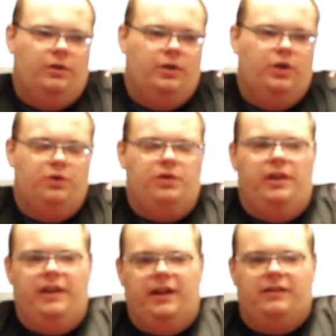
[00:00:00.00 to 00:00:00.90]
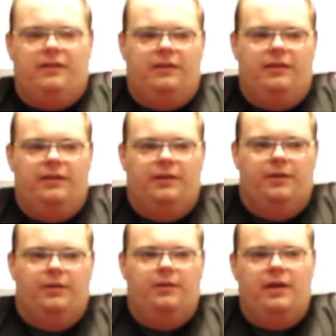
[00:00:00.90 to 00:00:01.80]
Usually they get
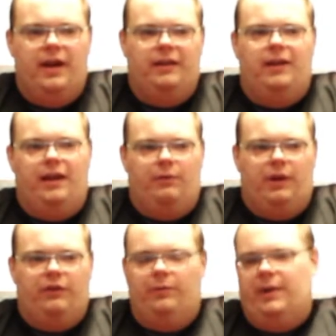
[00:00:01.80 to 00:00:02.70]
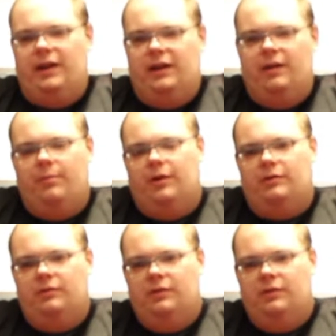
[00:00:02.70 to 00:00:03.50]
to headline WrestleMania, but